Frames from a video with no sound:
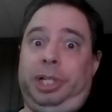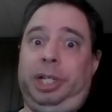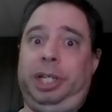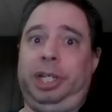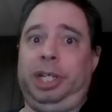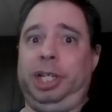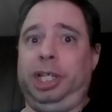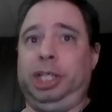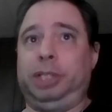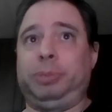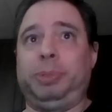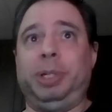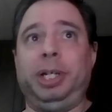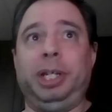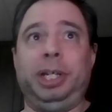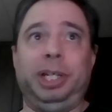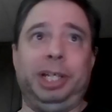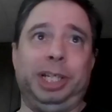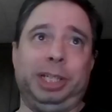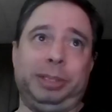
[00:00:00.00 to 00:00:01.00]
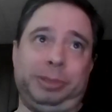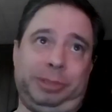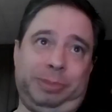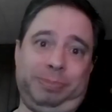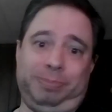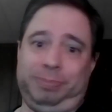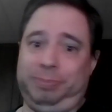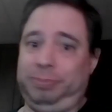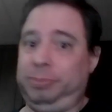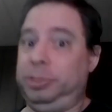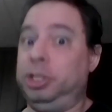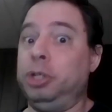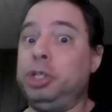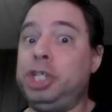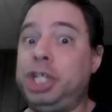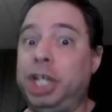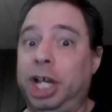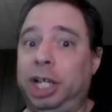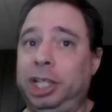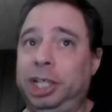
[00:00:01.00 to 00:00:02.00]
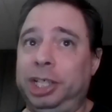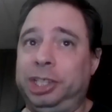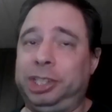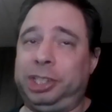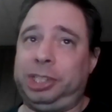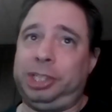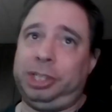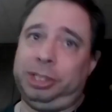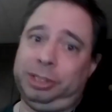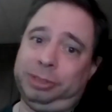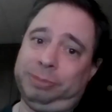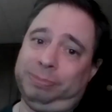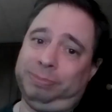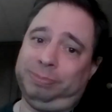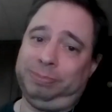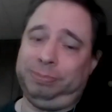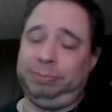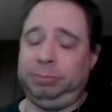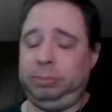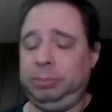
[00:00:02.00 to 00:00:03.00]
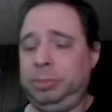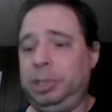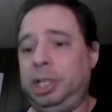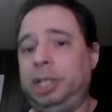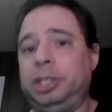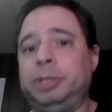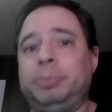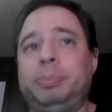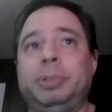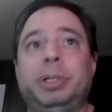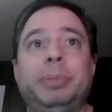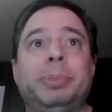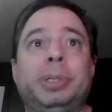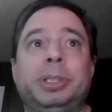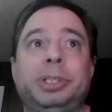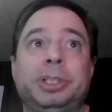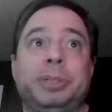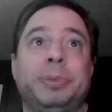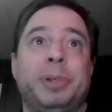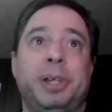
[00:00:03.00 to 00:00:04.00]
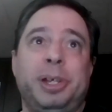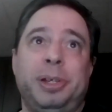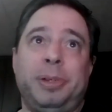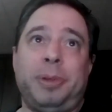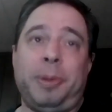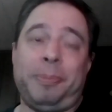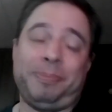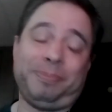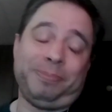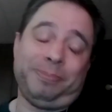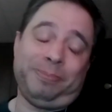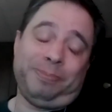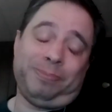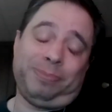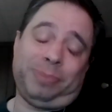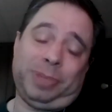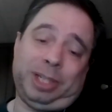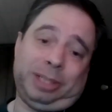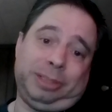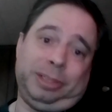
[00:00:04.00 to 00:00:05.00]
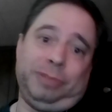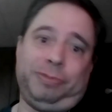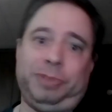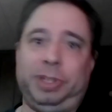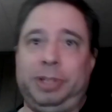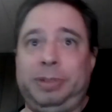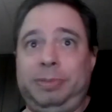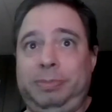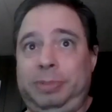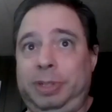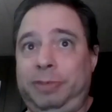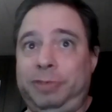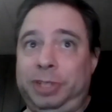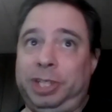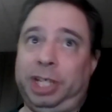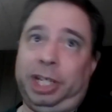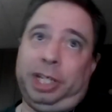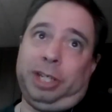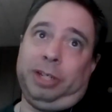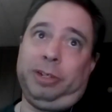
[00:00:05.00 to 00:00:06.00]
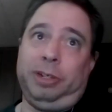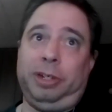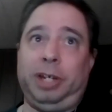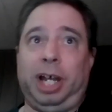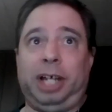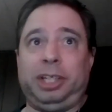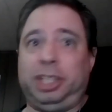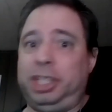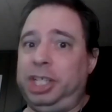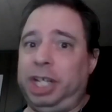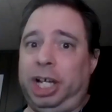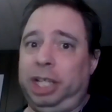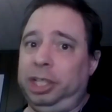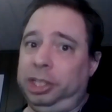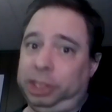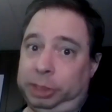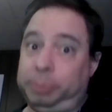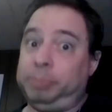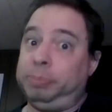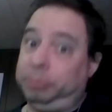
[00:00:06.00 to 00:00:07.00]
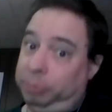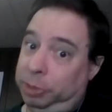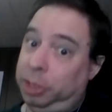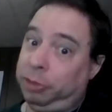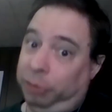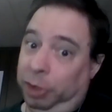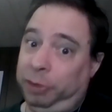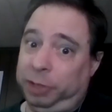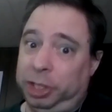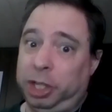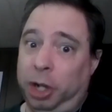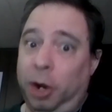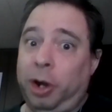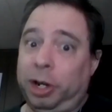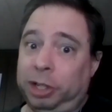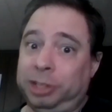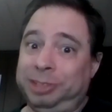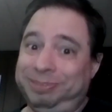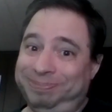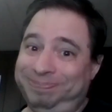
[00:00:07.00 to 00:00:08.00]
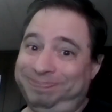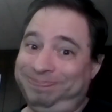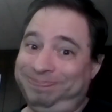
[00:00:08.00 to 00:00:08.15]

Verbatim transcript: It is what it is. You're jealous, and that's pretty much it. And if you, if you think you're not jealous, you really are.